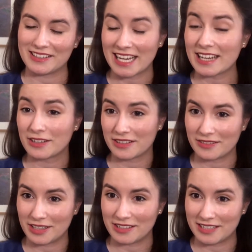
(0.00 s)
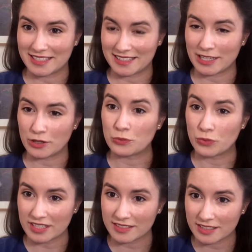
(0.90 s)
take necessary
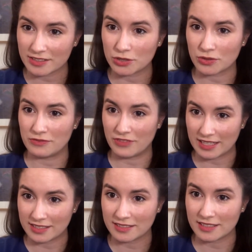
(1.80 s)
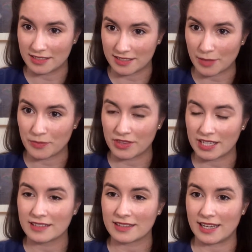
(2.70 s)
risk to invest in
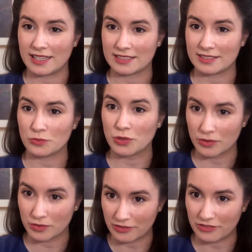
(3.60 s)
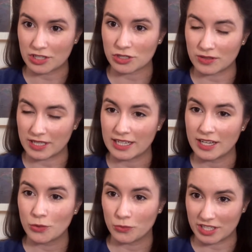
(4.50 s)
something that will eventually
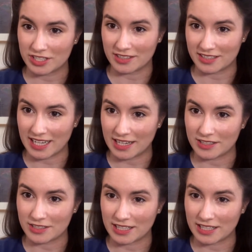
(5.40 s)
reach the stage.